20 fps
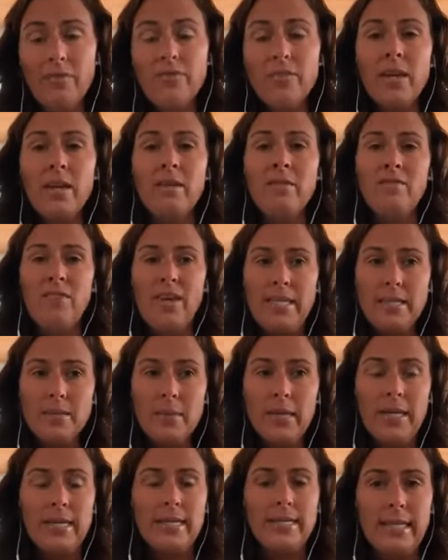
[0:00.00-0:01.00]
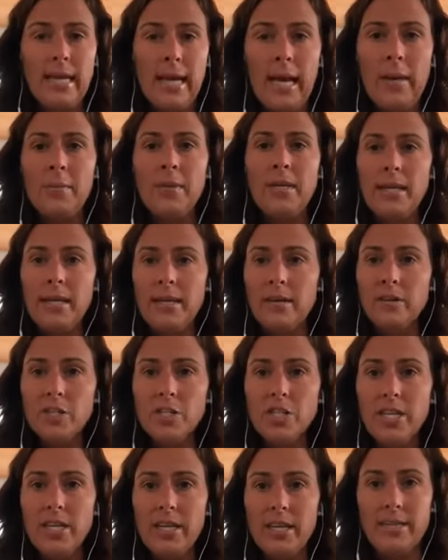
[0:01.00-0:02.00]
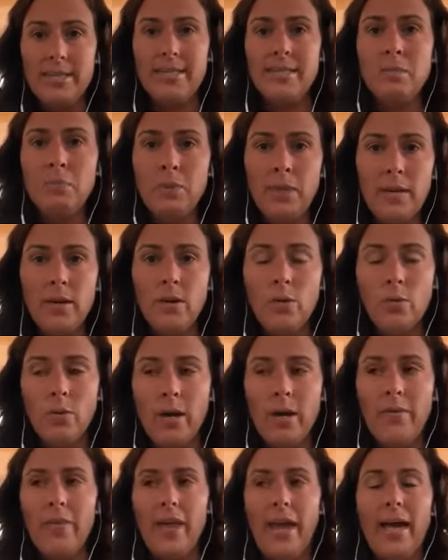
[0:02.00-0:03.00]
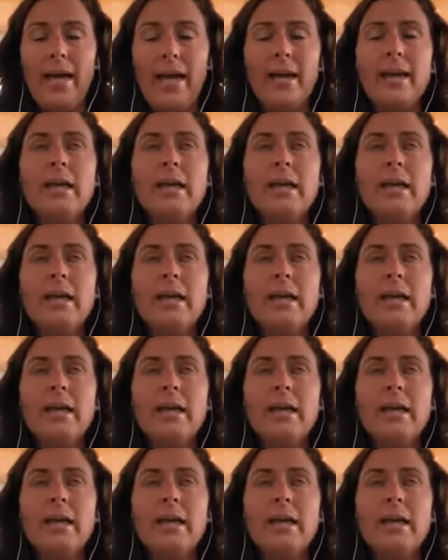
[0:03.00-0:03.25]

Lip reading: and investment in time and energy is spent around that.